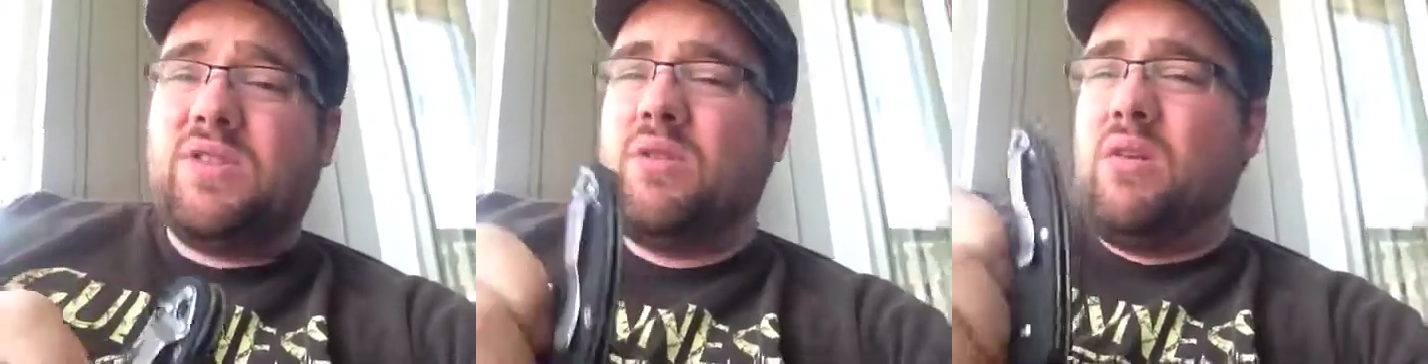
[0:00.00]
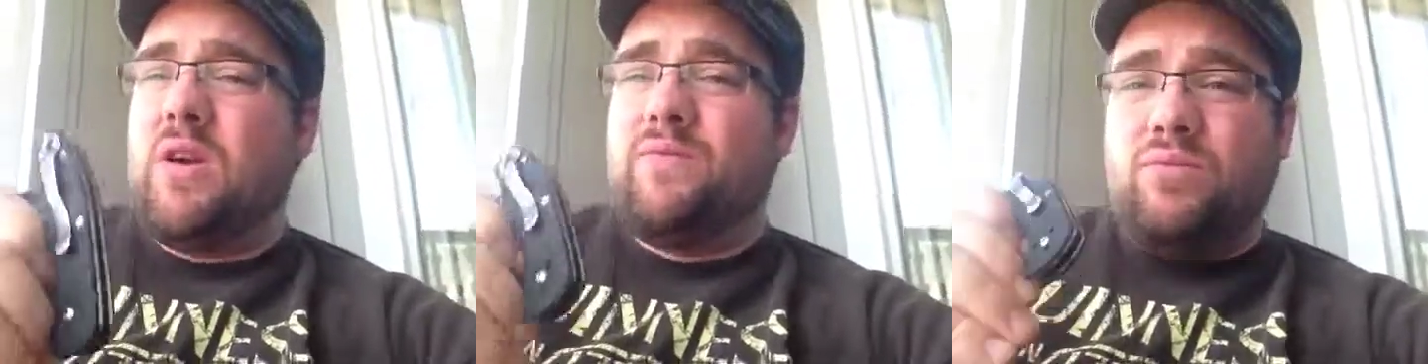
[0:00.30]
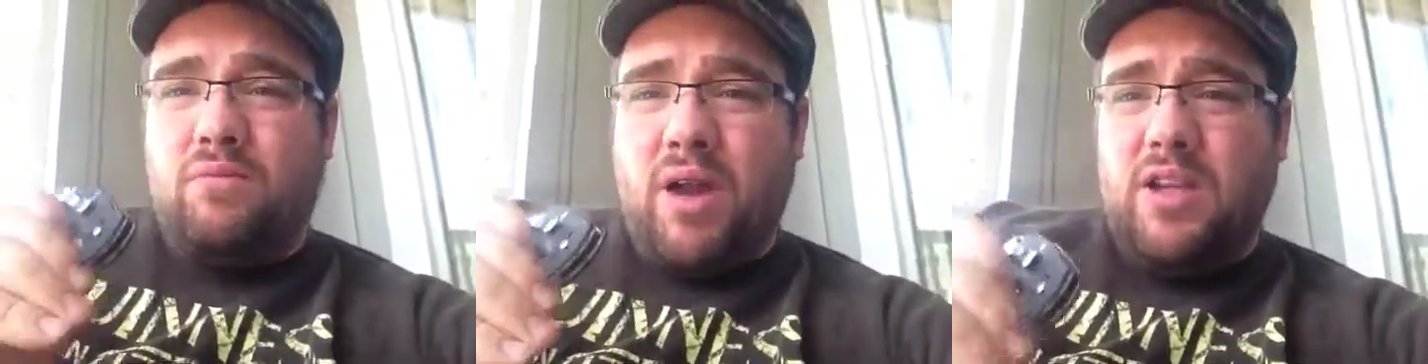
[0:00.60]
So anyway,
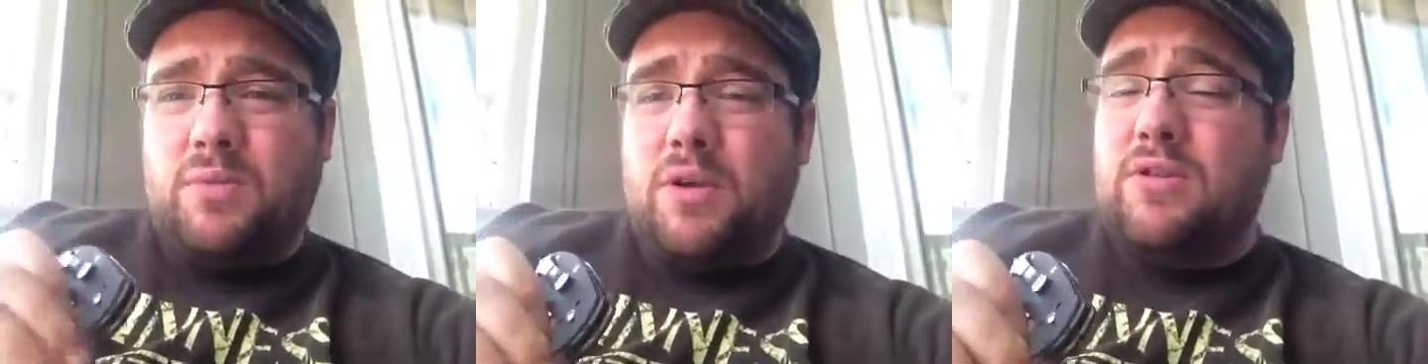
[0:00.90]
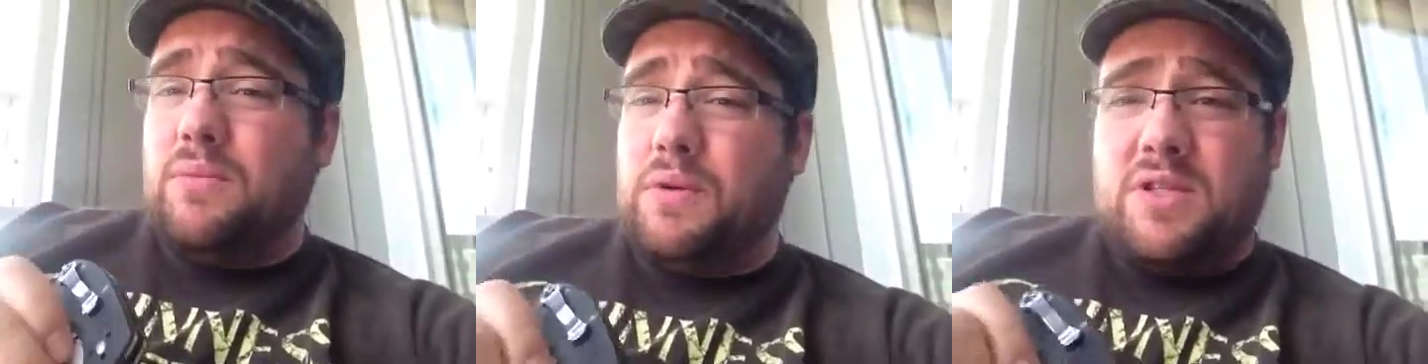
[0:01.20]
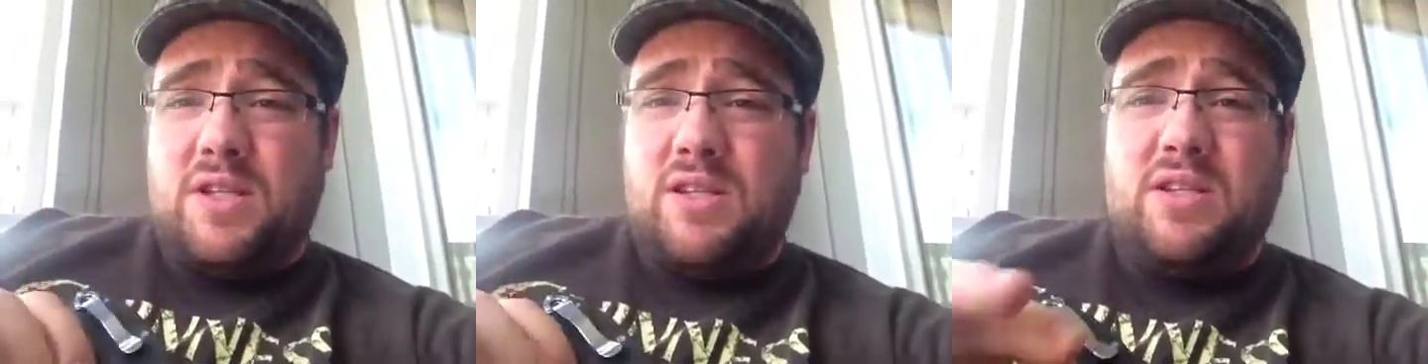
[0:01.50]
my experience with the
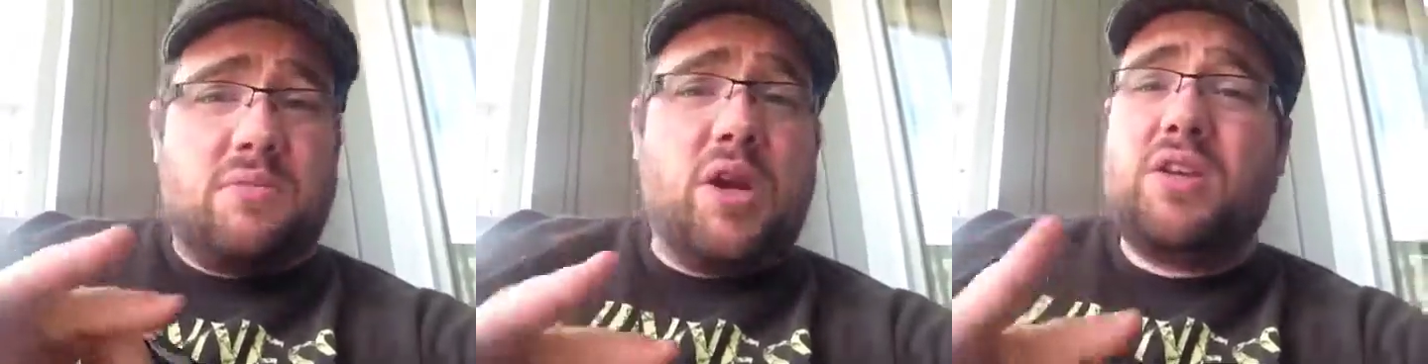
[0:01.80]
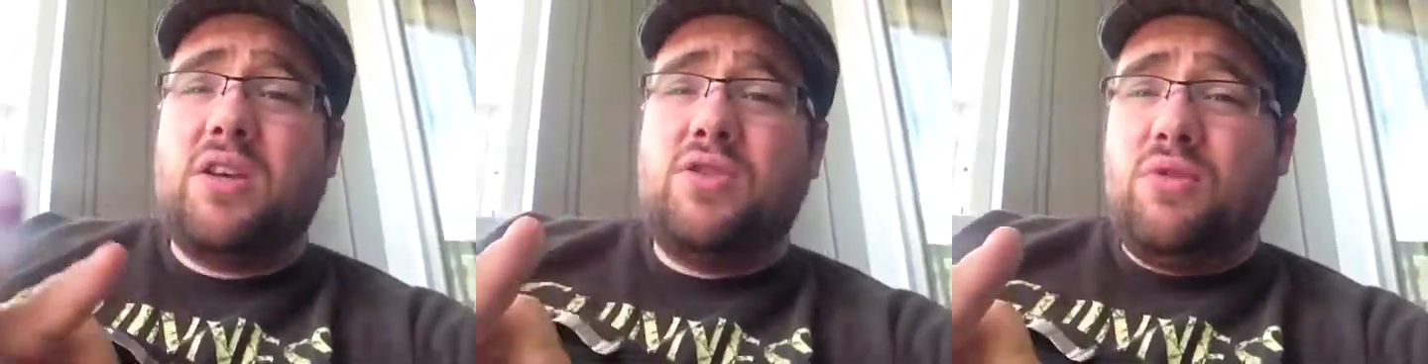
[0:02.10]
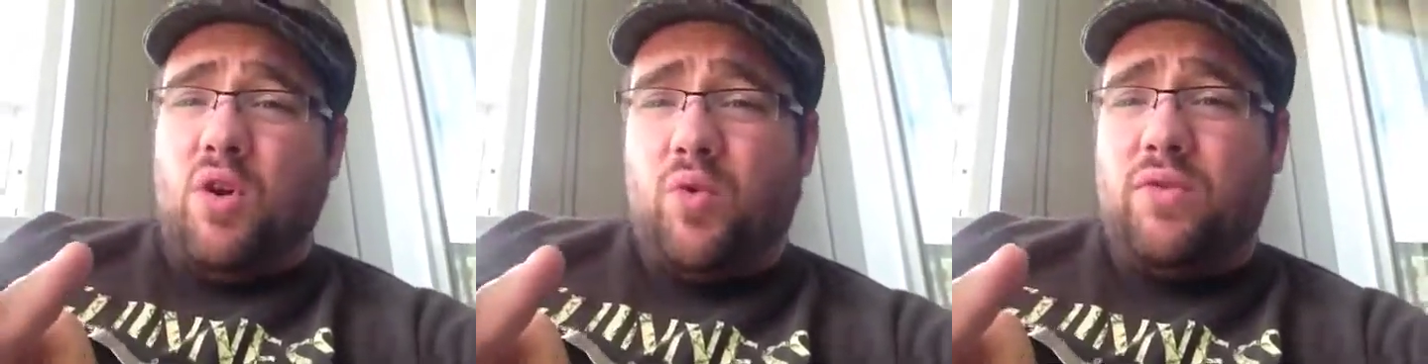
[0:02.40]
Persistence, I'm not going to do
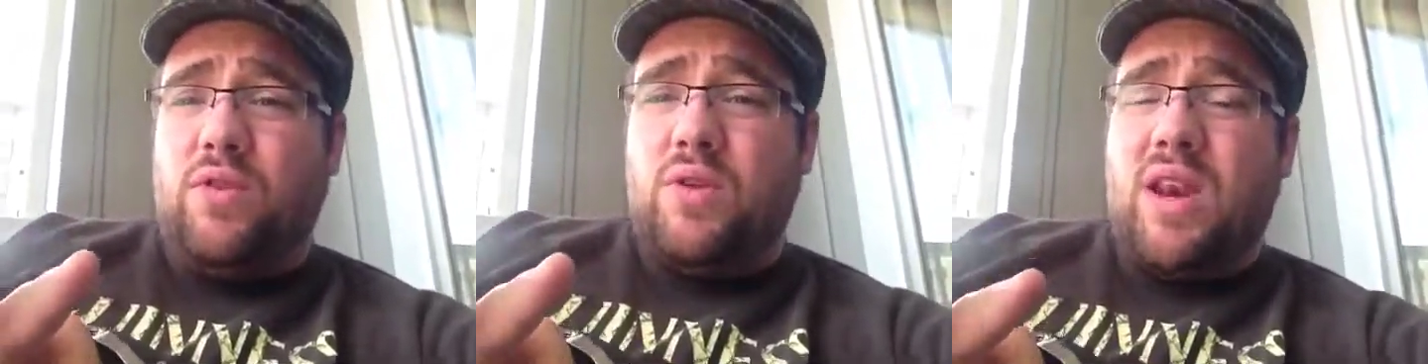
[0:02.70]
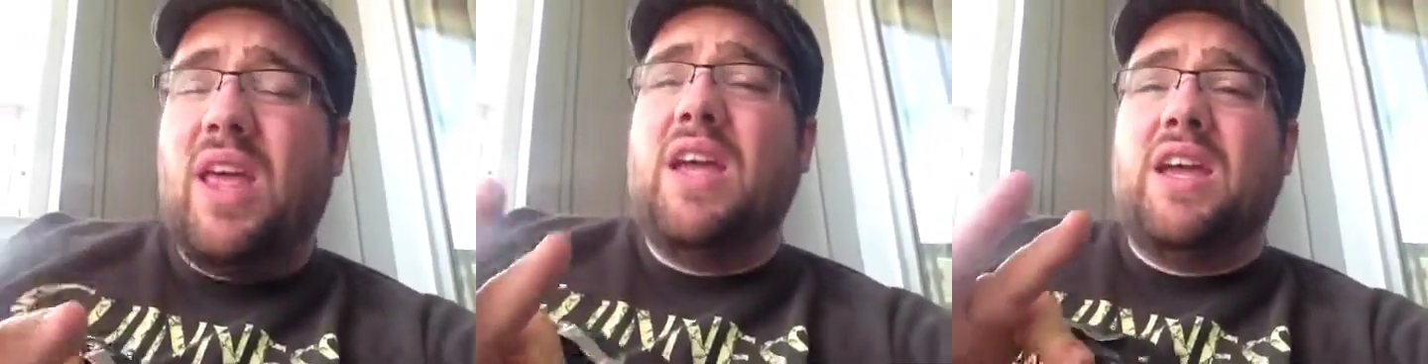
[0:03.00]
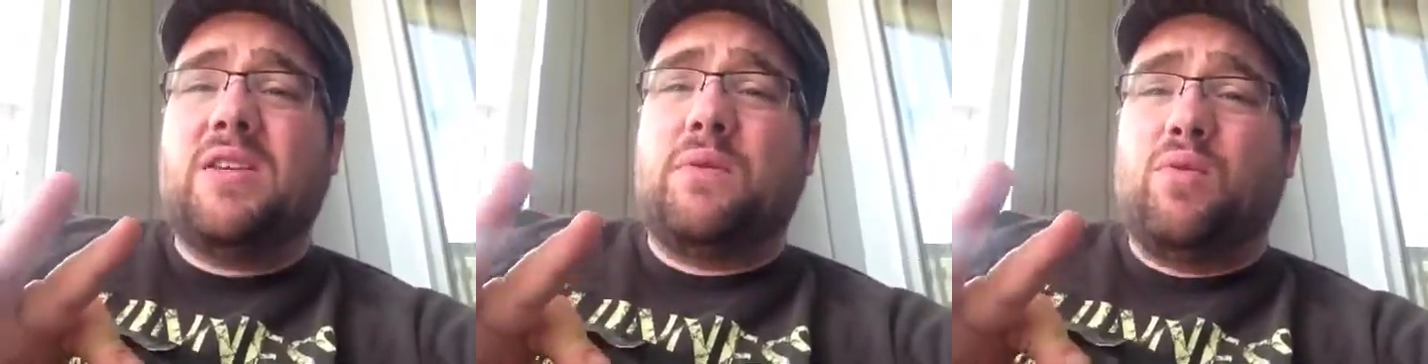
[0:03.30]
a whole review yet,
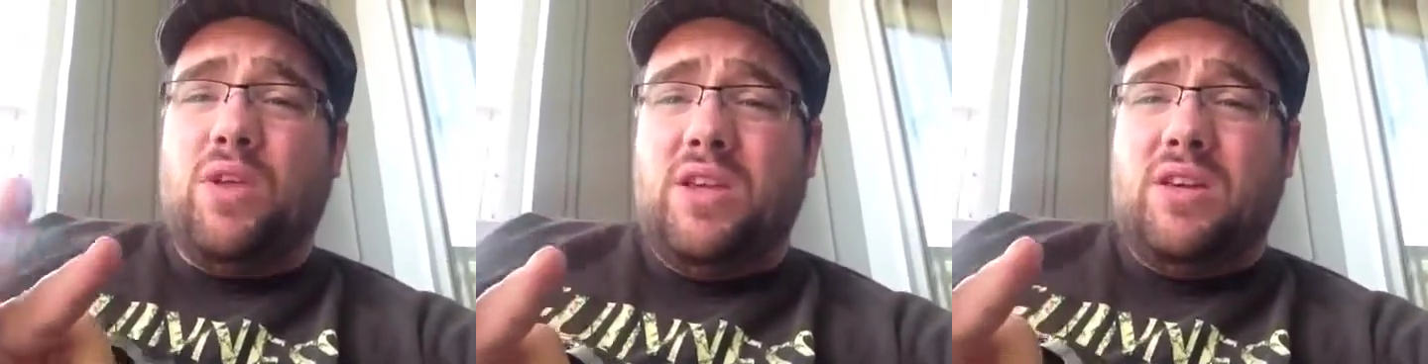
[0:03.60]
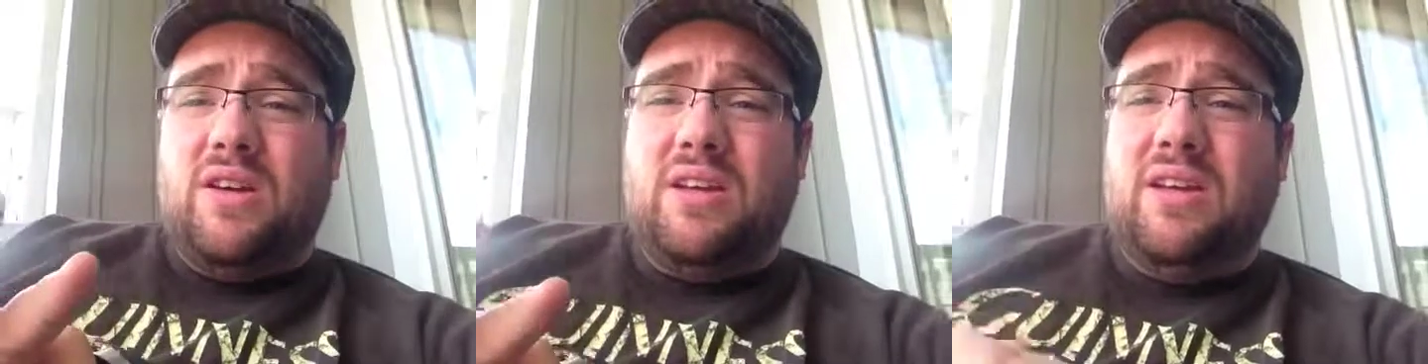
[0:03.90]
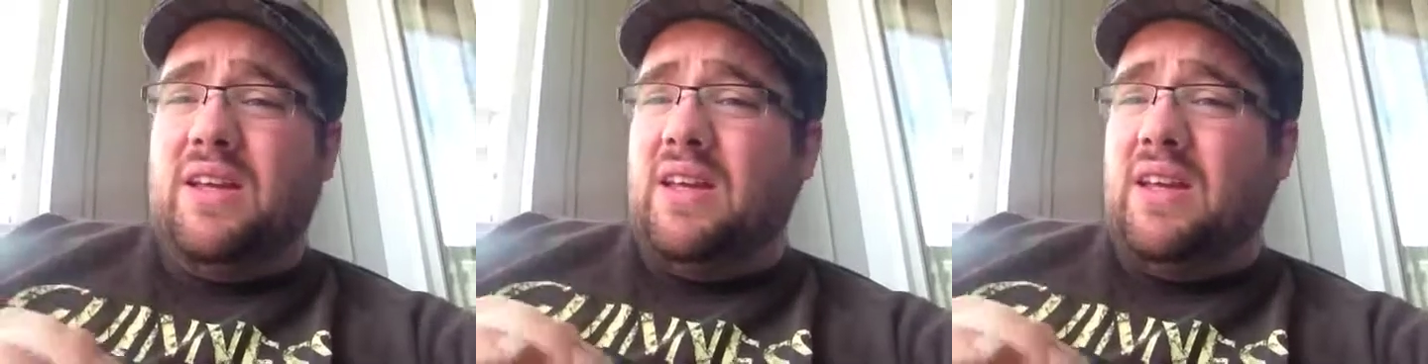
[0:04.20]
has been really good.